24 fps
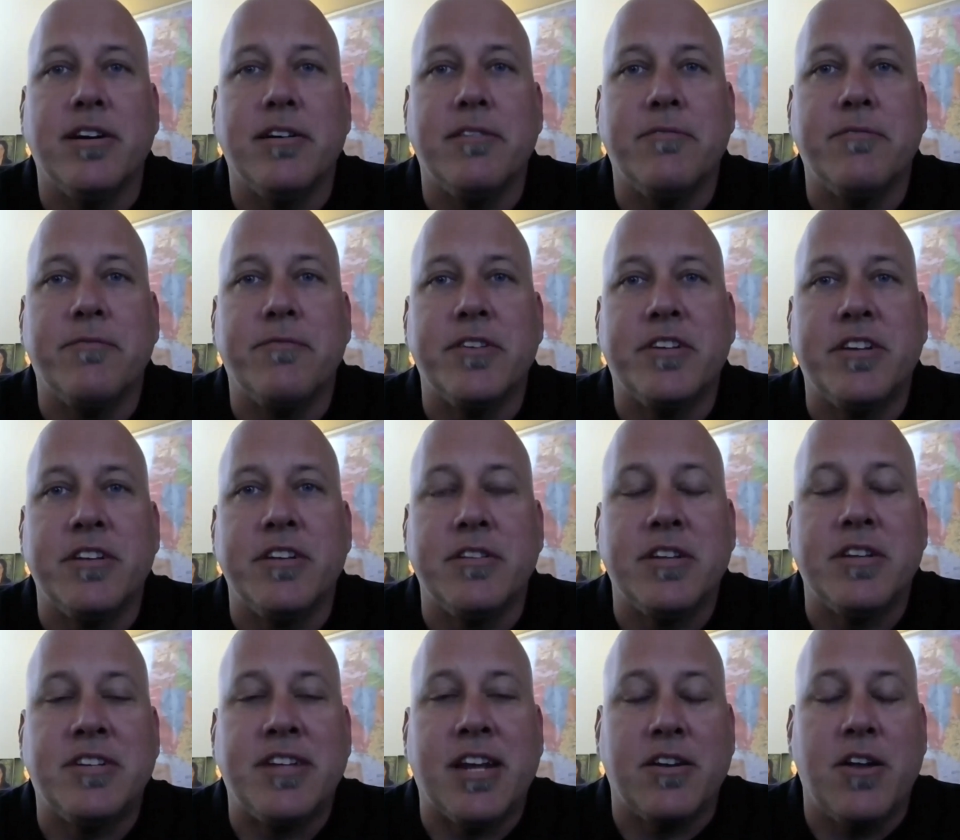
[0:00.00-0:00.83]
Uh,
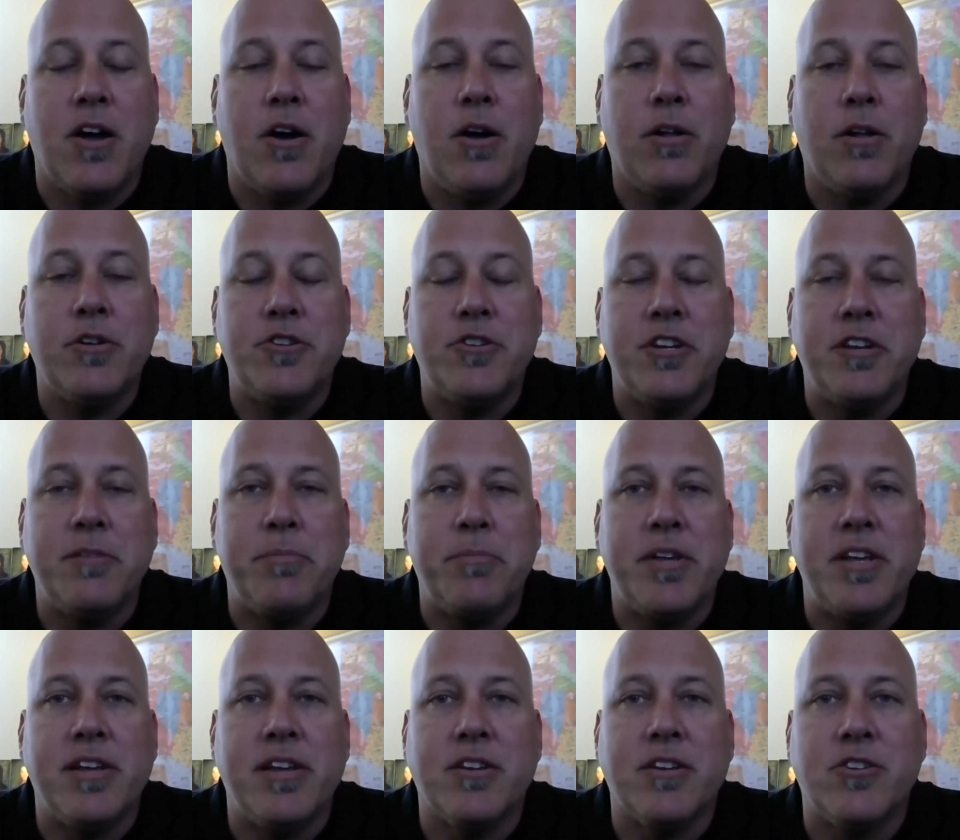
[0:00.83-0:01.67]
Facilis Technology
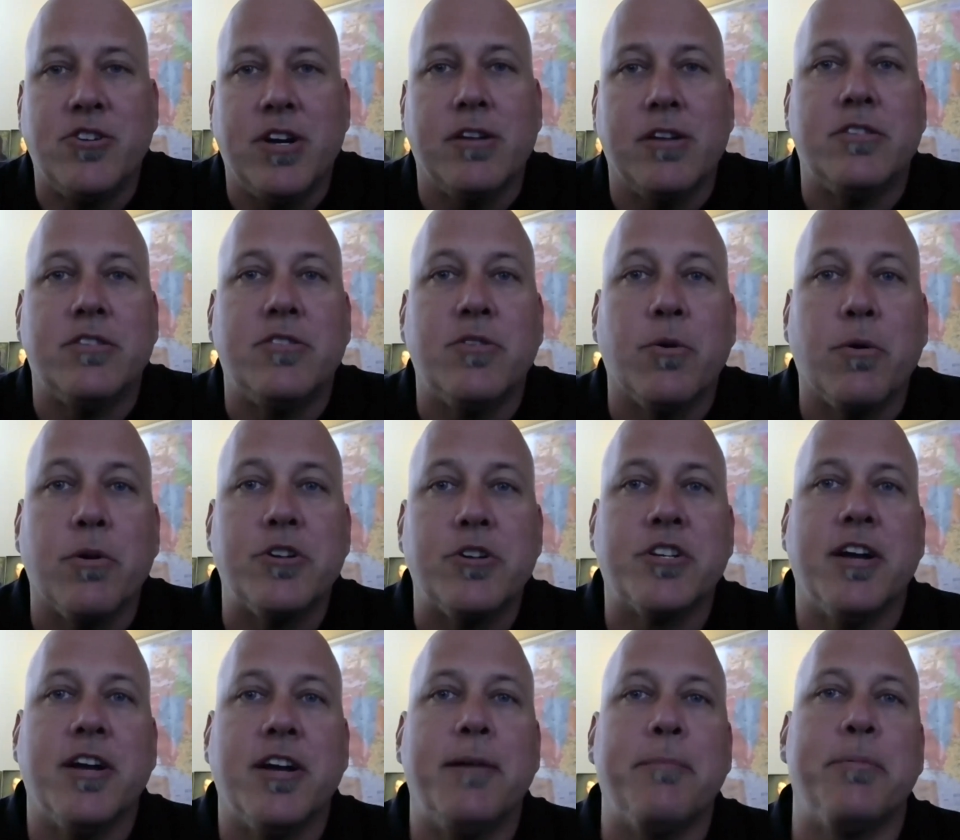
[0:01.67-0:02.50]
being a shared
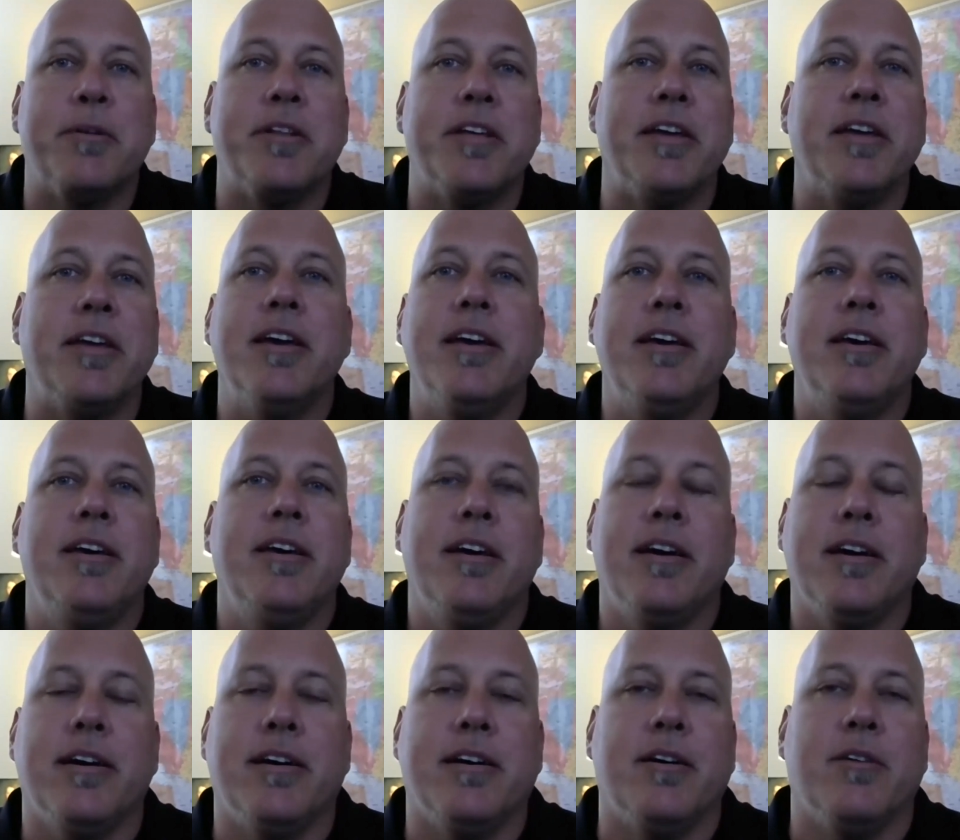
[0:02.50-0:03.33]
storage company,
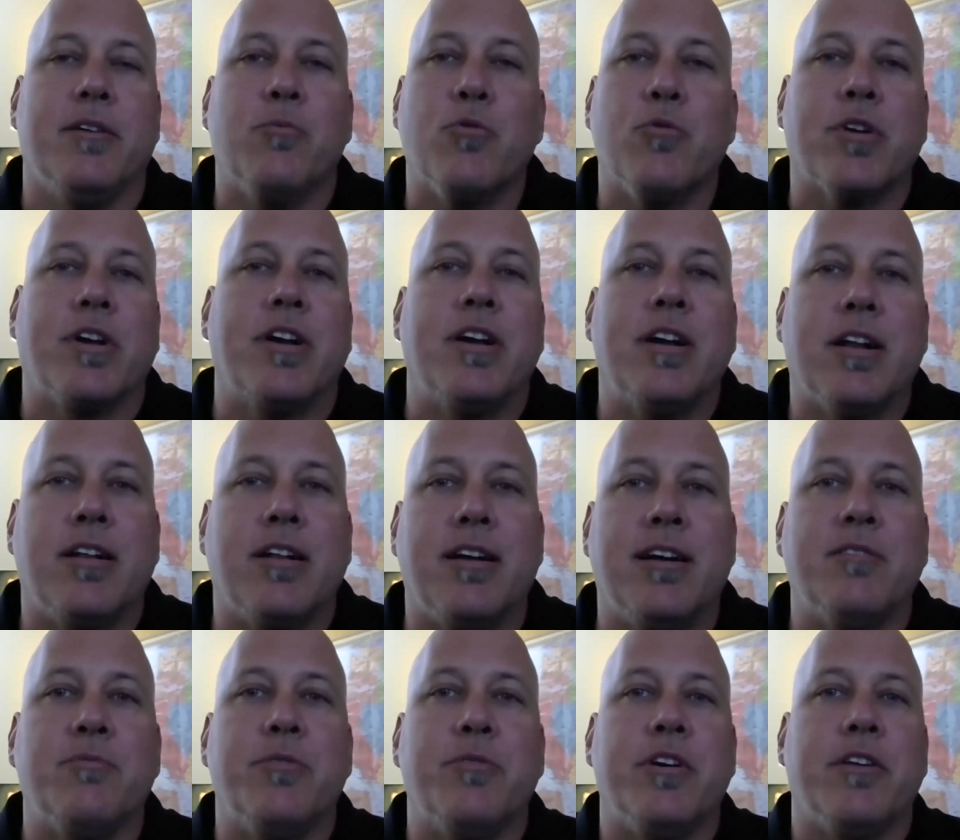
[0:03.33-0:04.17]
working a
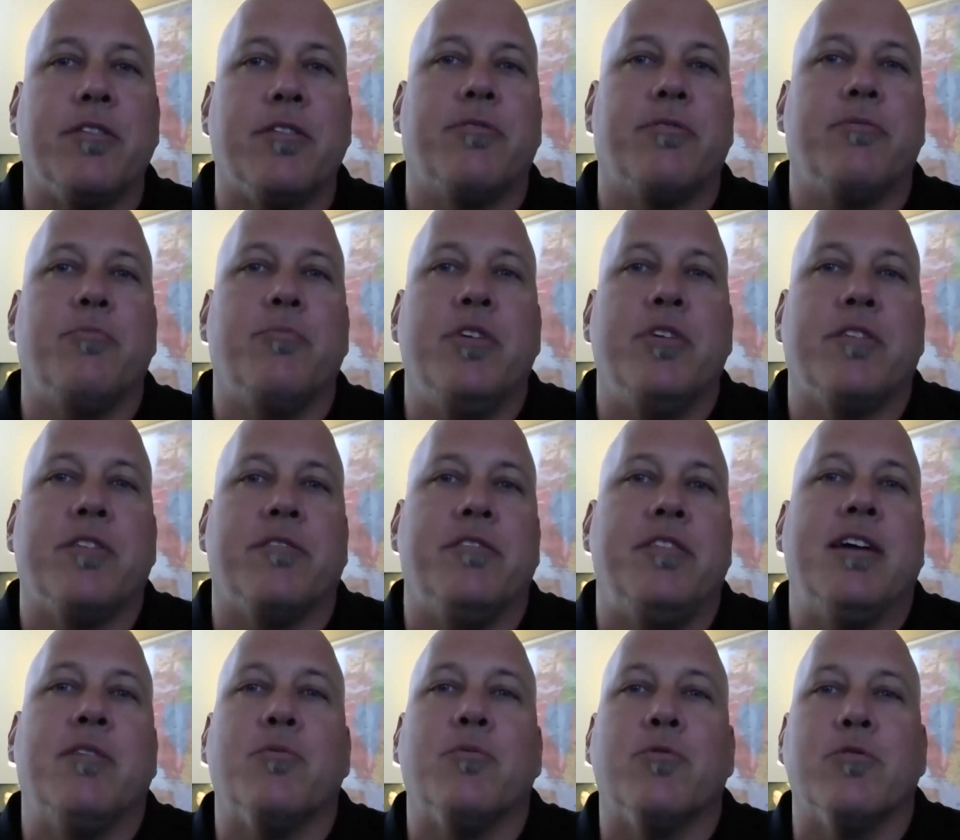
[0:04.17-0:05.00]
lot with
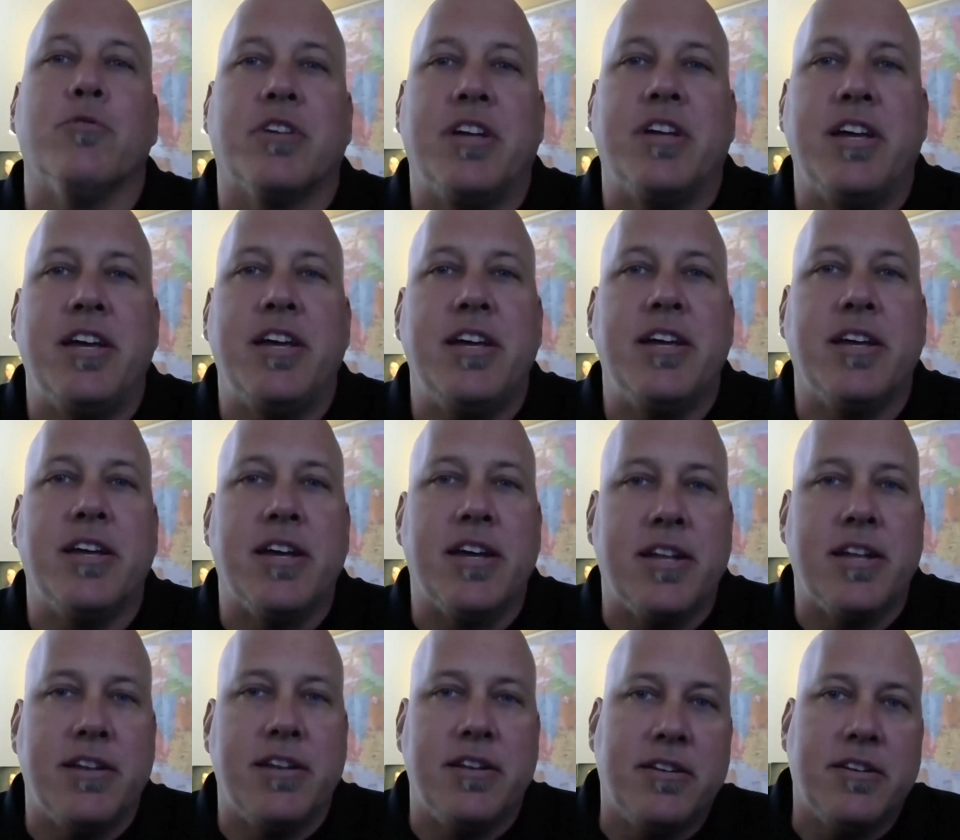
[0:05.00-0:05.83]
with
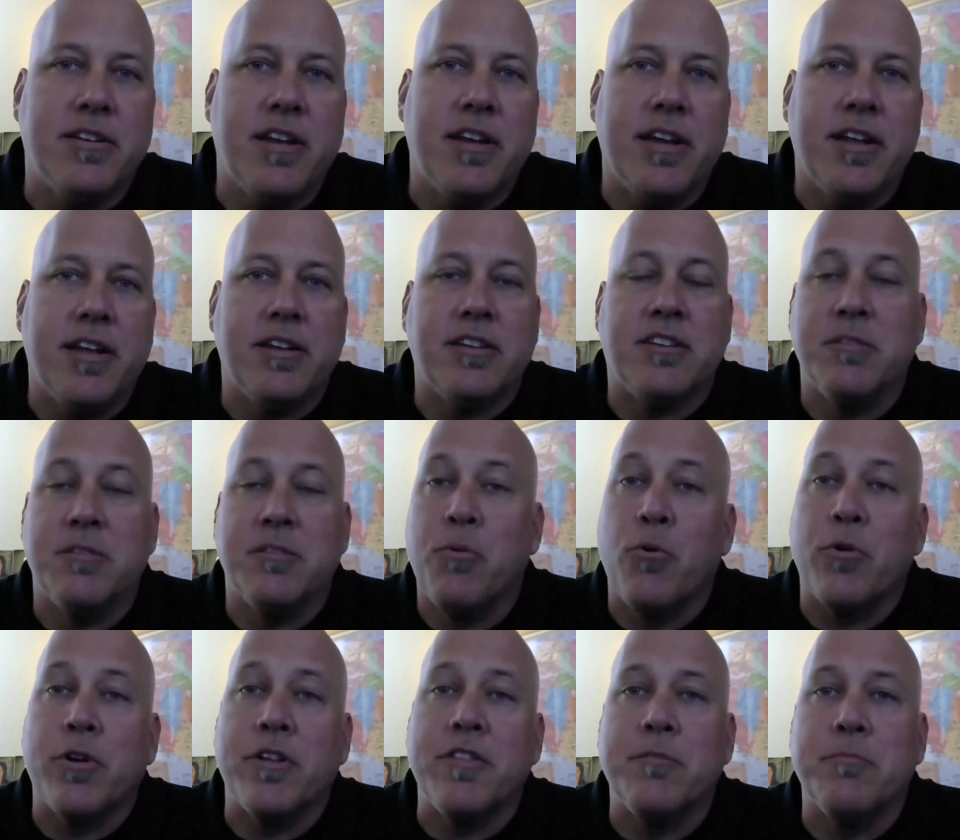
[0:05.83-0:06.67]
networking and and
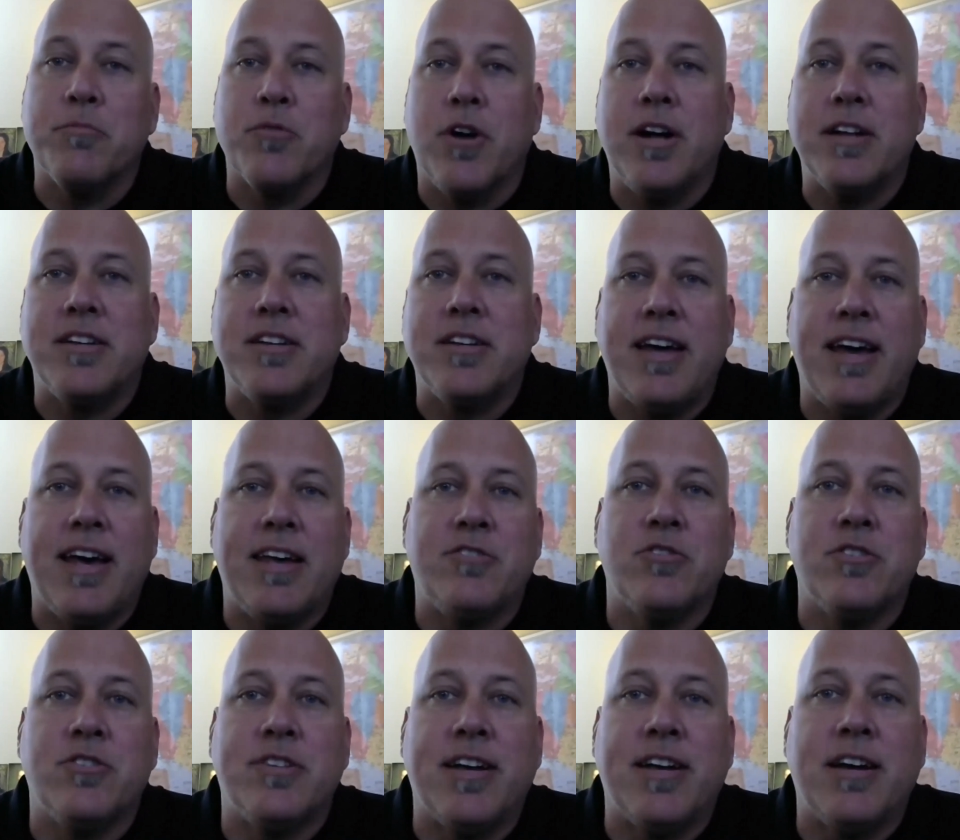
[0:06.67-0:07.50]
supporting the
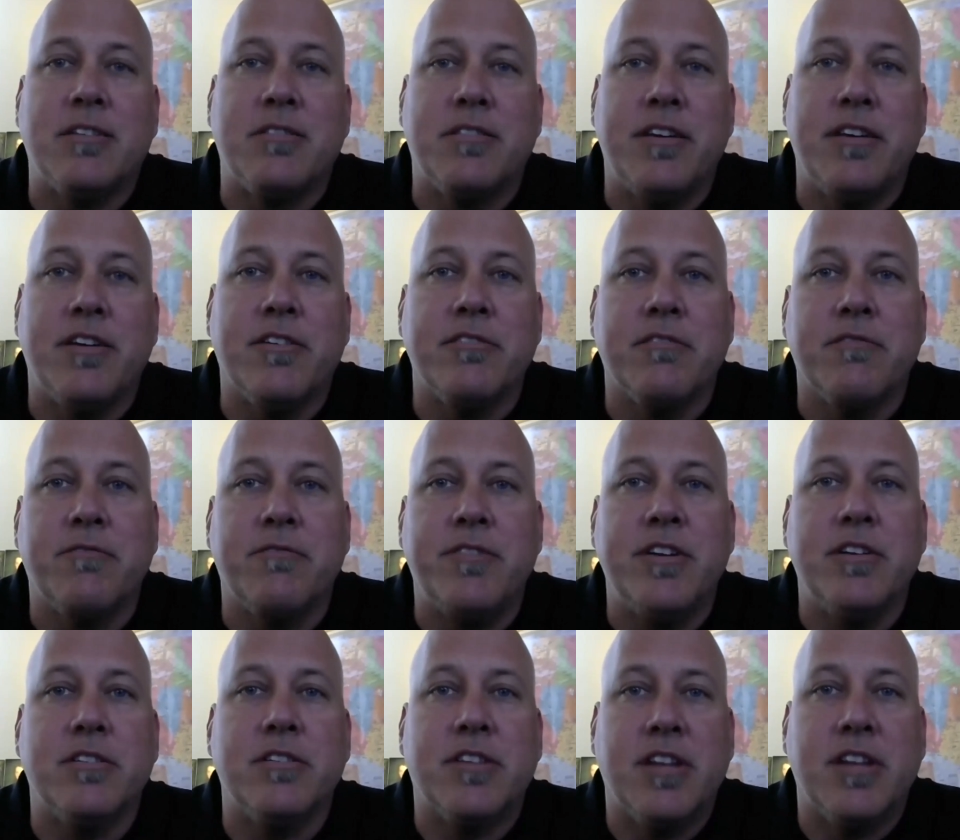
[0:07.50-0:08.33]
broadcasters out there in the
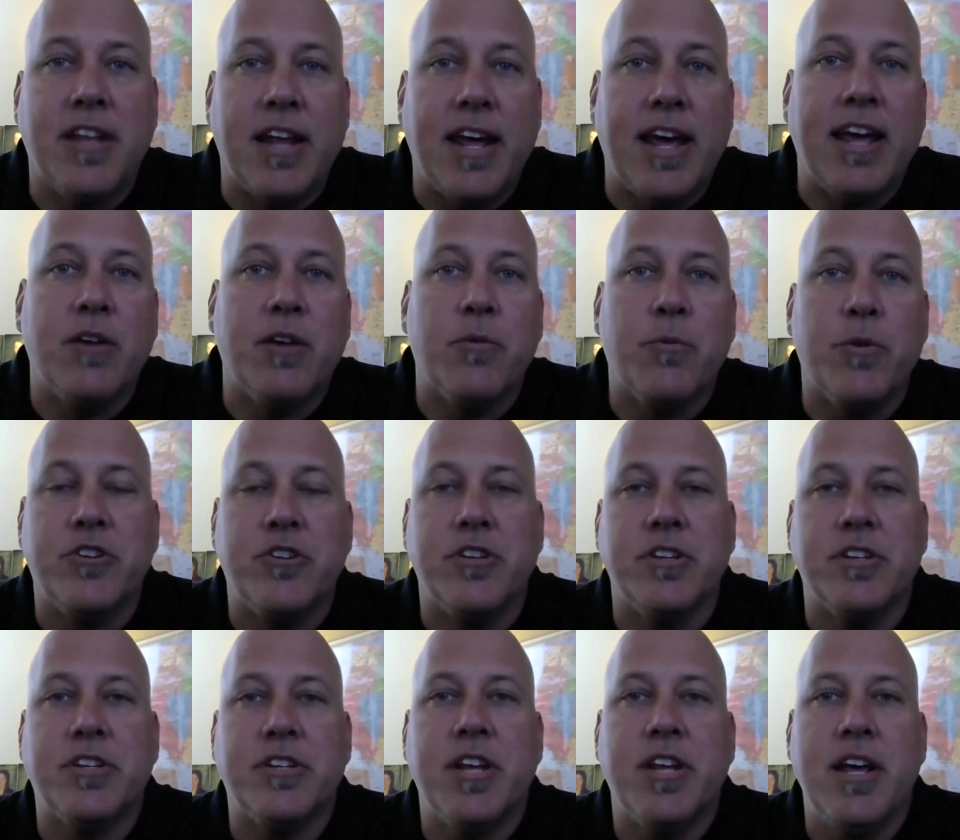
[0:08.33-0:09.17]
field today,
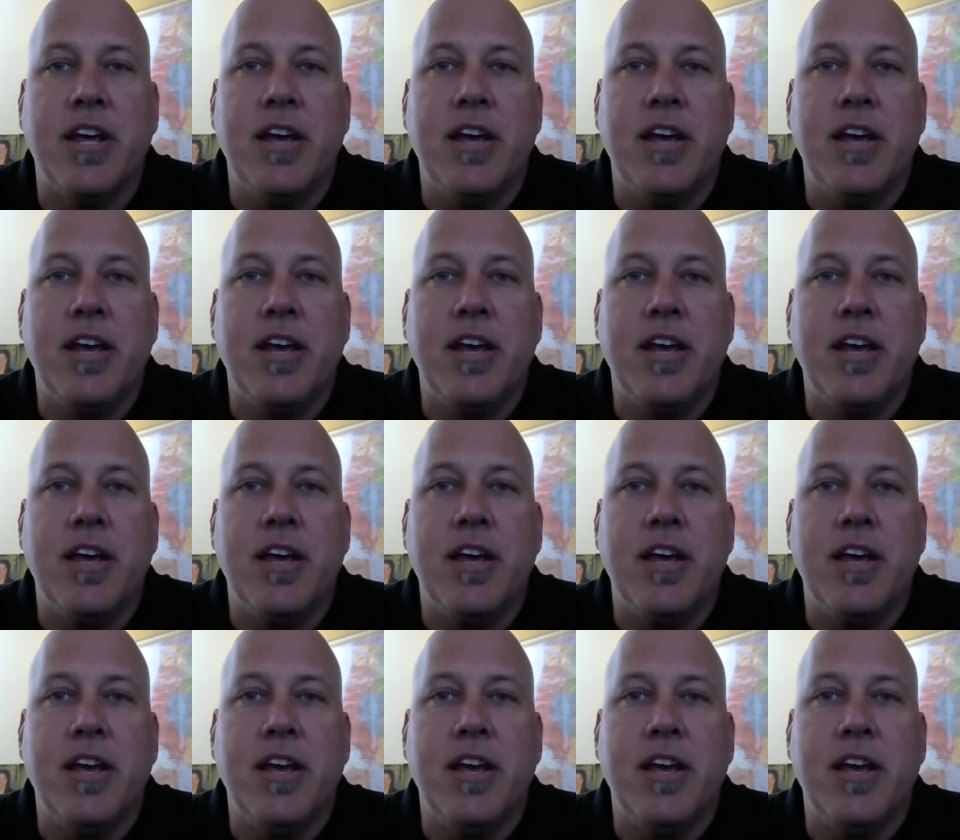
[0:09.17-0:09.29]
which is